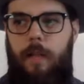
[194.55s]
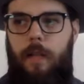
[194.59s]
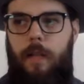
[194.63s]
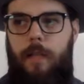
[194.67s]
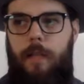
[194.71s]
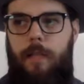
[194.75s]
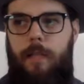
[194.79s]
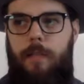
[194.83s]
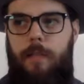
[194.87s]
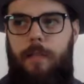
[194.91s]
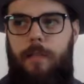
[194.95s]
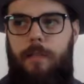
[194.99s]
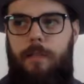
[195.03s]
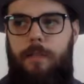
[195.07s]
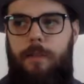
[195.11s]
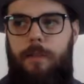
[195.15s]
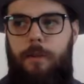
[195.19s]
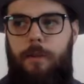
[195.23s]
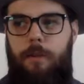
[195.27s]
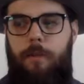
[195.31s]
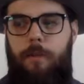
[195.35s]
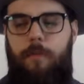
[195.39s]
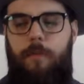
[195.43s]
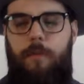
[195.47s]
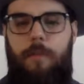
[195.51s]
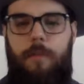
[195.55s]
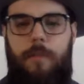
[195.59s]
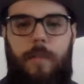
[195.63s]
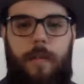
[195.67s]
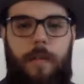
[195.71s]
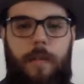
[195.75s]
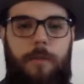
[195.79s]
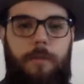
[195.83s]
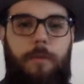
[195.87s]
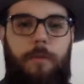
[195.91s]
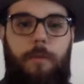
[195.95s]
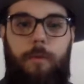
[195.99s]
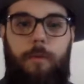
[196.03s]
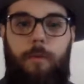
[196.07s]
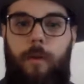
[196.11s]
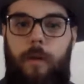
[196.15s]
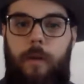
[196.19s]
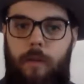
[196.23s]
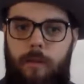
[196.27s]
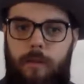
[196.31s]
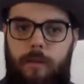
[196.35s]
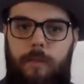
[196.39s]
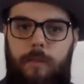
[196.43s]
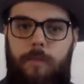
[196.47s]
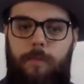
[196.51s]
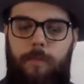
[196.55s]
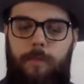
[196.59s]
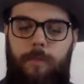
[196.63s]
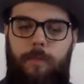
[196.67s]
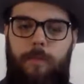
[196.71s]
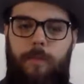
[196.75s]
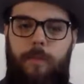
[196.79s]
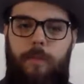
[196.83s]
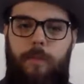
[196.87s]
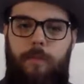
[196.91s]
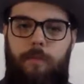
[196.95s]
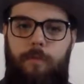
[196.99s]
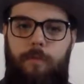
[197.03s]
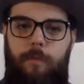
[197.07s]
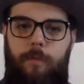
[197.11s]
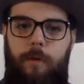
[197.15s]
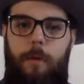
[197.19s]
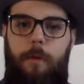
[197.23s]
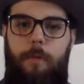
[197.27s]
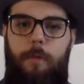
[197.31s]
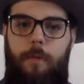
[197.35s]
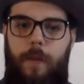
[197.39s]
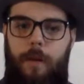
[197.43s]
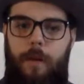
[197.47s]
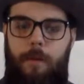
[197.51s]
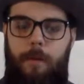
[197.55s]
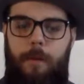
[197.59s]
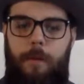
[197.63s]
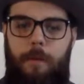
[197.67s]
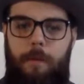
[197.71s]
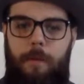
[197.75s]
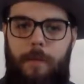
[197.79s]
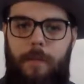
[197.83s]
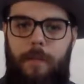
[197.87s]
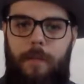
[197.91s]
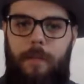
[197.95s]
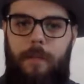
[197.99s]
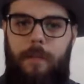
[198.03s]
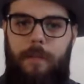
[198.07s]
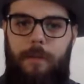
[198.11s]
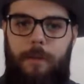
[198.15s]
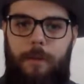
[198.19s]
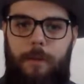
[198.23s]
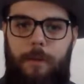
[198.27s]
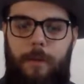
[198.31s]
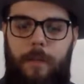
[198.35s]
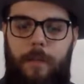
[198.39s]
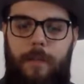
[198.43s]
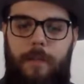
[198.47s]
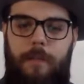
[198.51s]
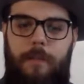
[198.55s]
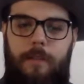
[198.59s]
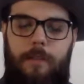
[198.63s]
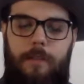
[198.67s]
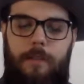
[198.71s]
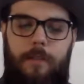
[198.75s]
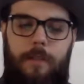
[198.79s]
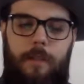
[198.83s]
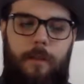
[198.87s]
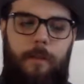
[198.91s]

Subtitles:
I like to consider the first actual real film that I'm going to be doing. So